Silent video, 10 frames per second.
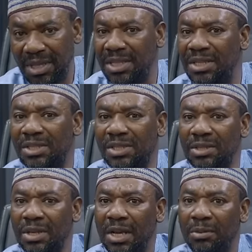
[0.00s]
This is
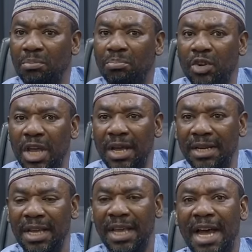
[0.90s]

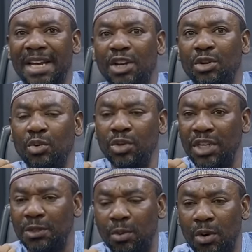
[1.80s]
good. I did do
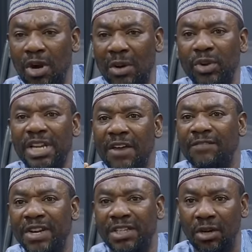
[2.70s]
this program with
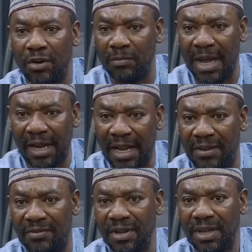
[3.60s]
everything of my
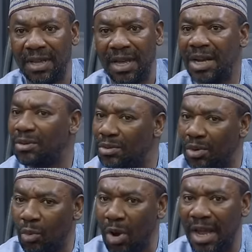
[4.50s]
life. I
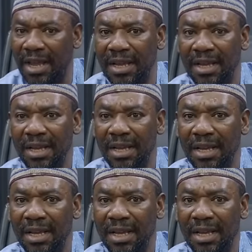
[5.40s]
don't know why.
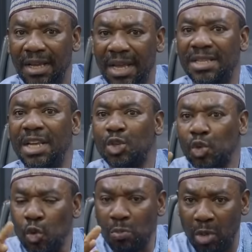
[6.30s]
Is
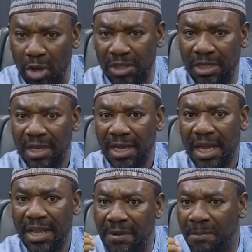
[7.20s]
it too much?
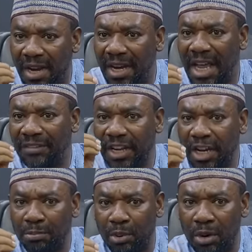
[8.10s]
Immediately
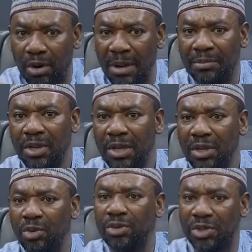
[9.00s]
after the program,
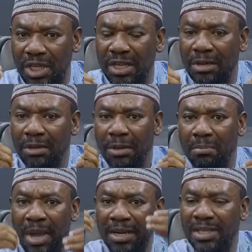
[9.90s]
you still
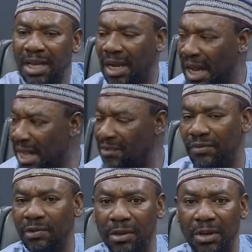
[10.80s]
maintain
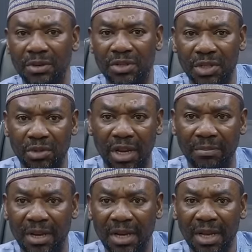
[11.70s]
live
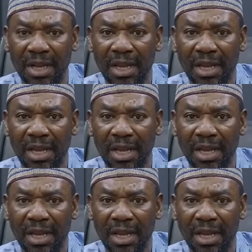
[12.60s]
streaming.